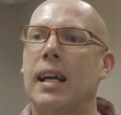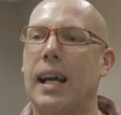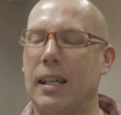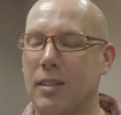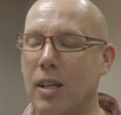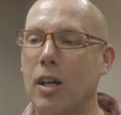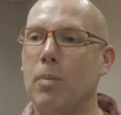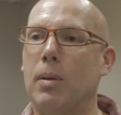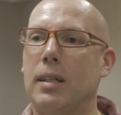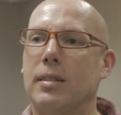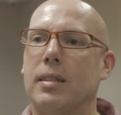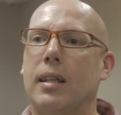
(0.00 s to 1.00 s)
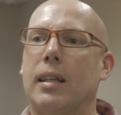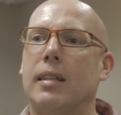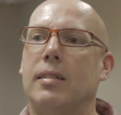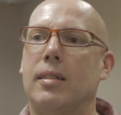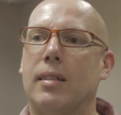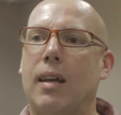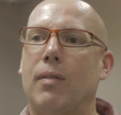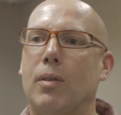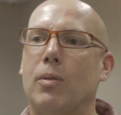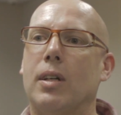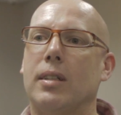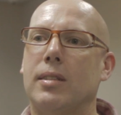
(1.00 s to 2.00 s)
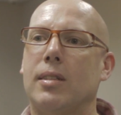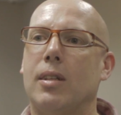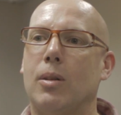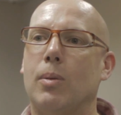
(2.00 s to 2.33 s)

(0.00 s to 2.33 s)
and turbulence that this is giving rise to,